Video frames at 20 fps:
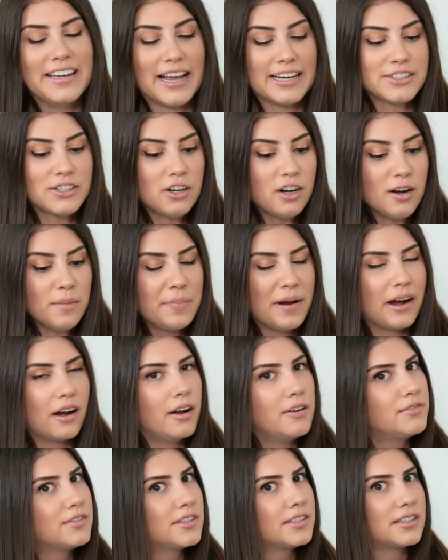Next are a pair
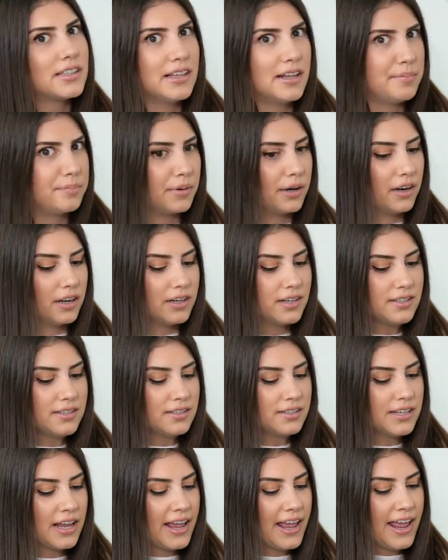of
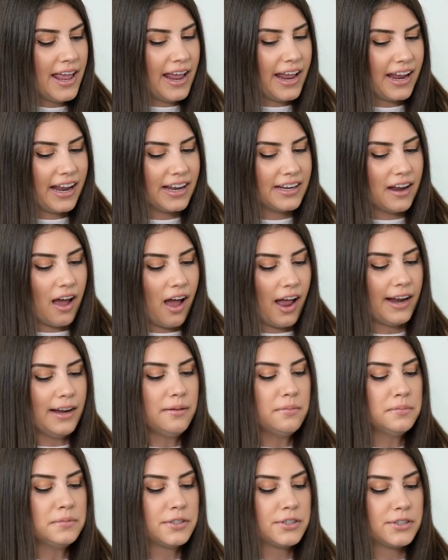slippers. And I
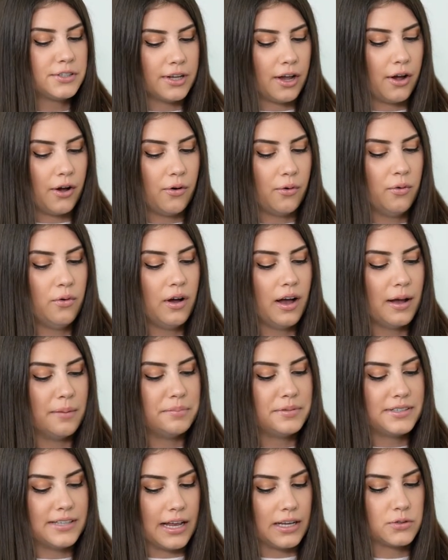am so
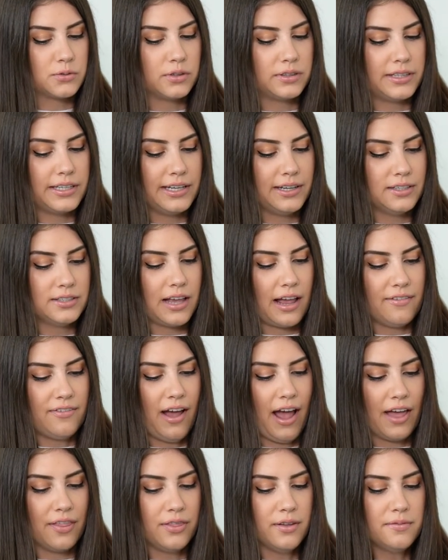obsessed with these. I've
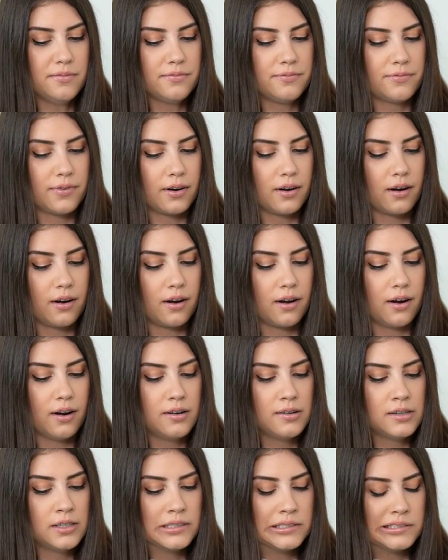had them for,
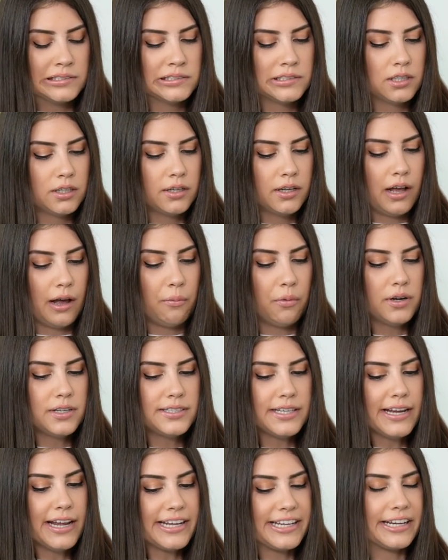I want to
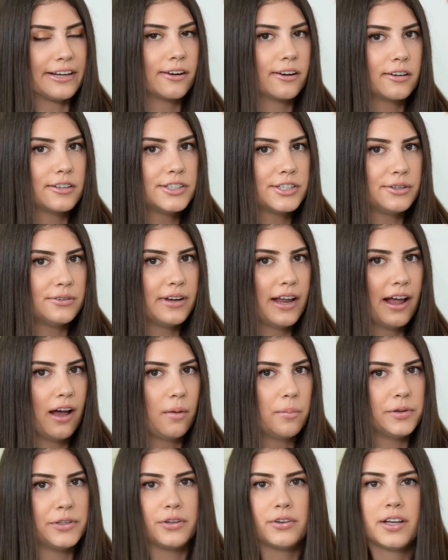say a year or two
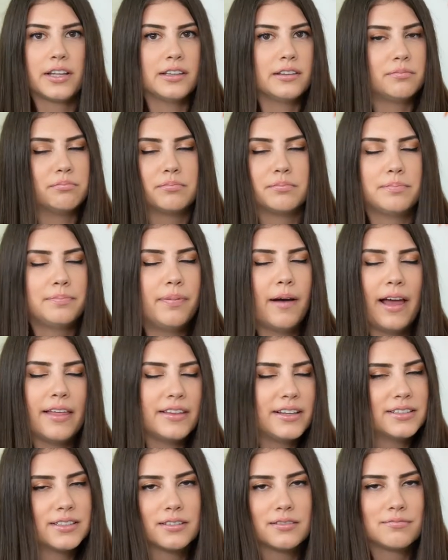now, but you can buy
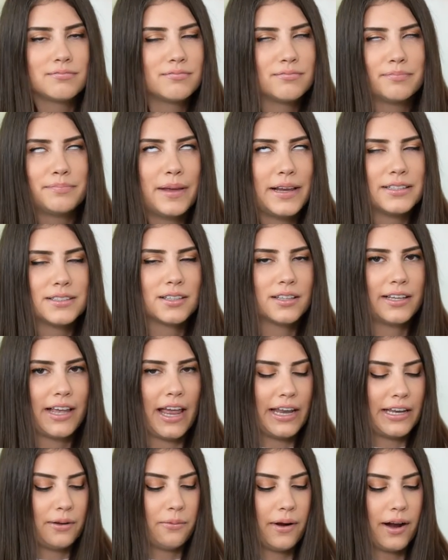these basically
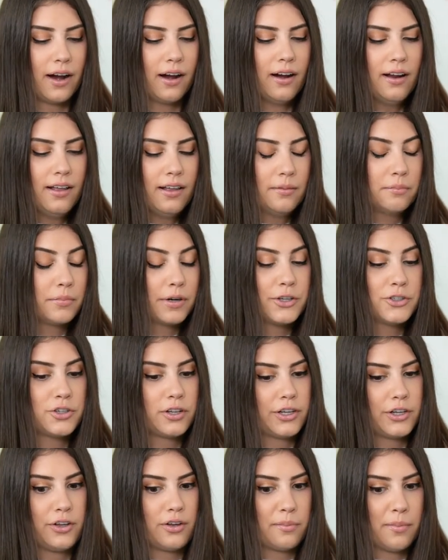anywhere. Pretty
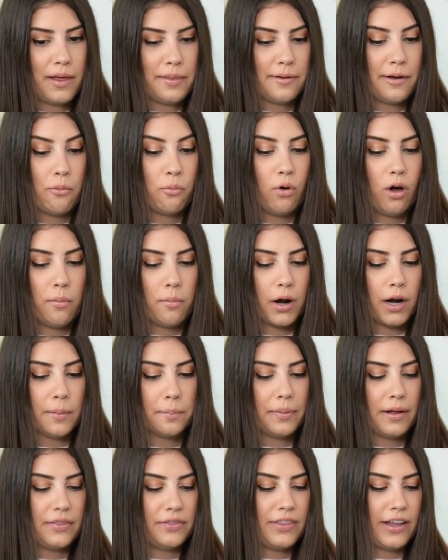sure like you can buy them at Walmart,
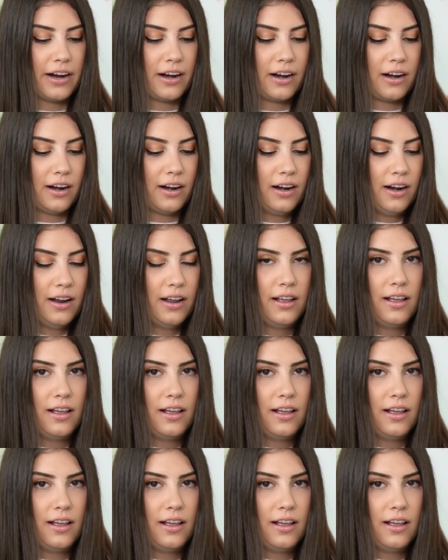but they're